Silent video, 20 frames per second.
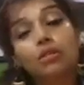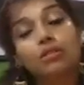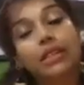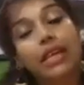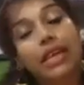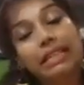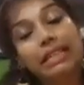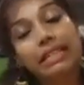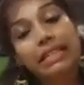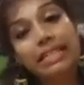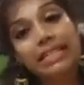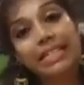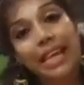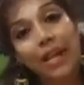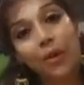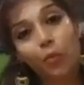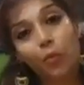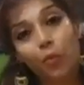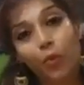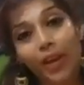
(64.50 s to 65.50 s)
in the
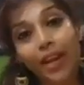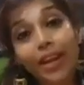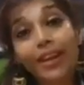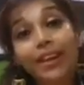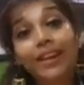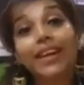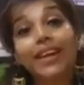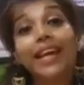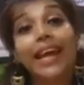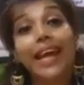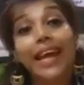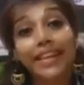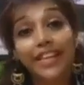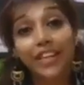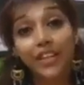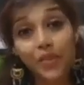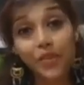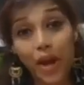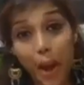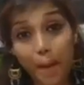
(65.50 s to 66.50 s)
same way, in
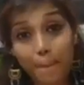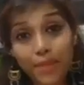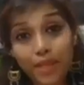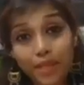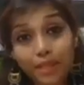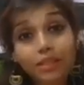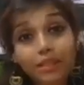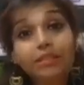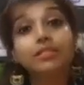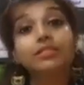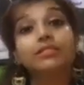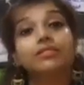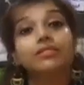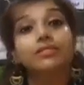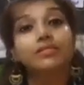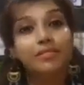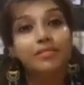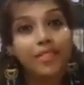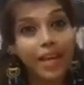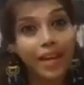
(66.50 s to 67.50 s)
grammar,
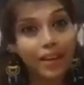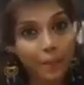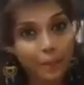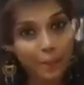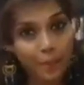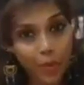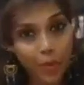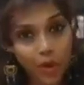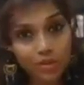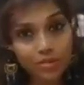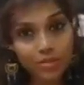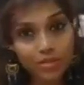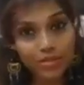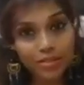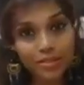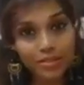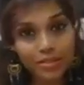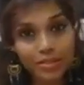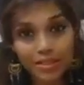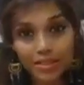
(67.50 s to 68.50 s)
there are
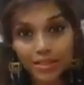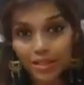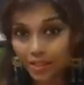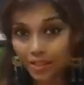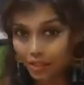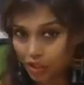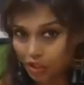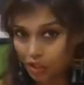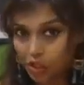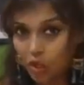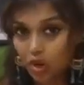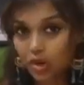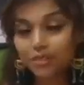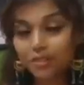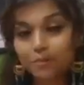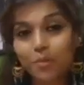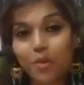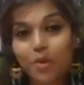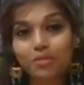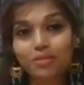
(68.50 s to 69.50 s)
pauses, short
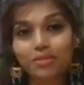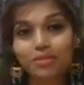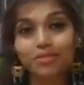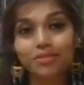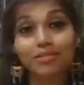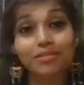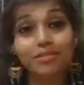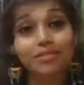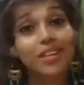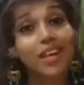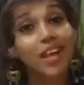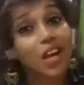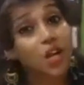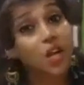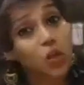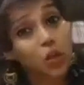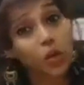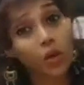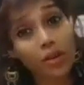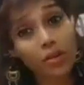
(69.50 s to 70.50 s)
pauses,
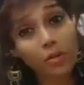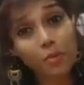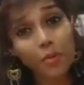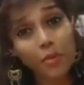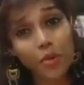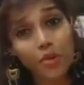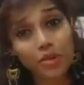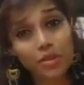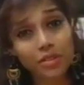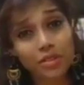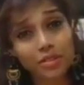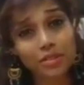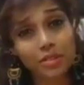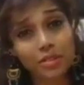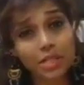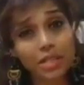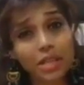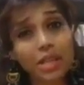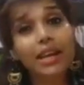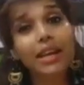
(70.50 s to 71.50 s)
long pauses,
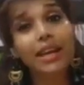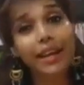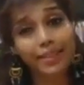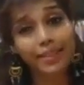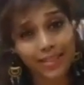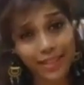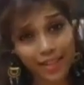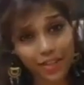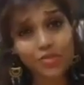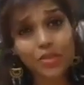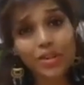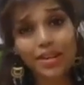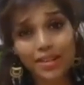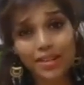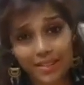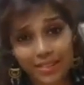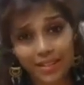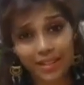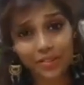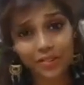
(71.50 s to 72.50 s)
etc.,
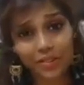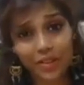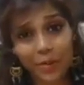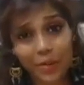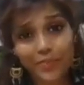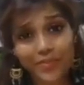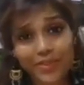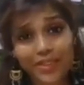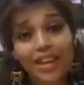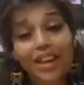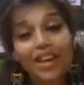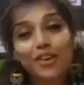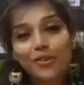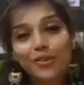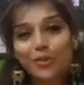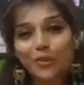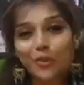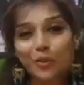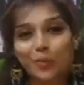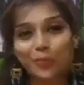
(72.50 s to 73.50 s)
etc.
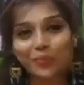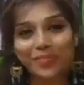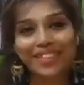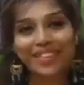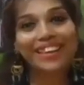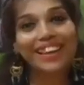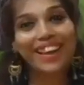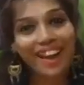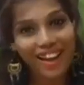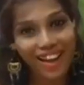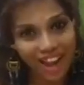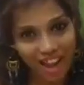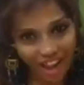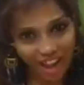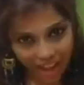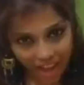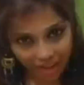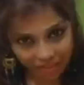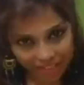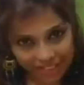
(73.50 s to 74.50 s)
So
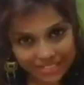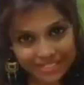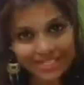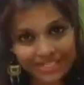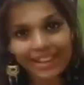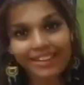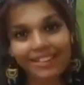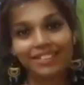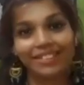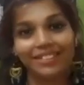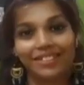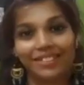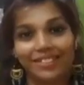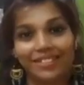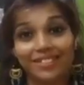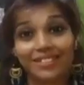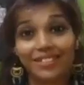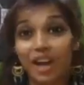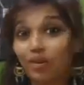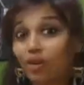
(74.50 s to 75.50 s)
having said this,
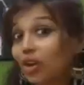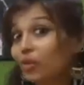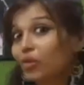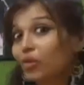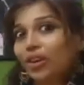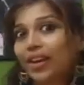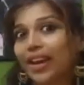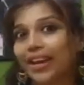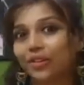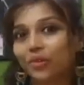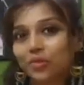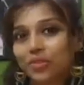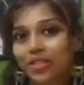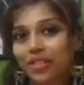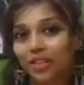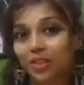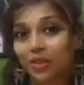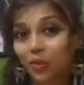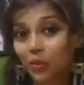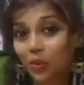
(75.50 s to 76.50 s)
now I would like to tell
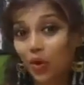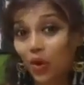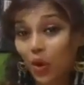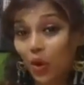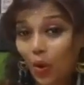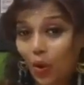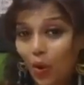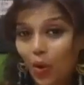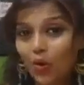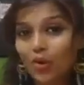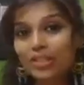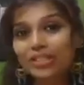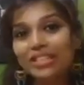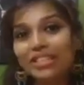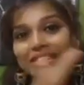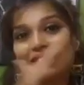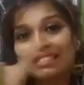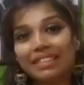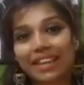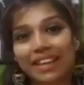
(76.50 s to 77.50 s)
you all these
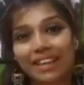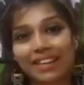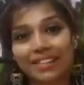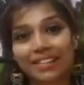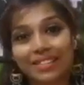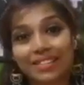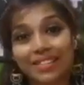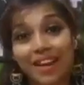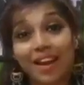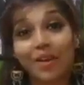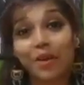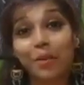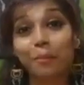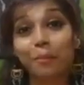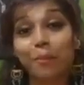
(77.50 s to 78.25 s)
things are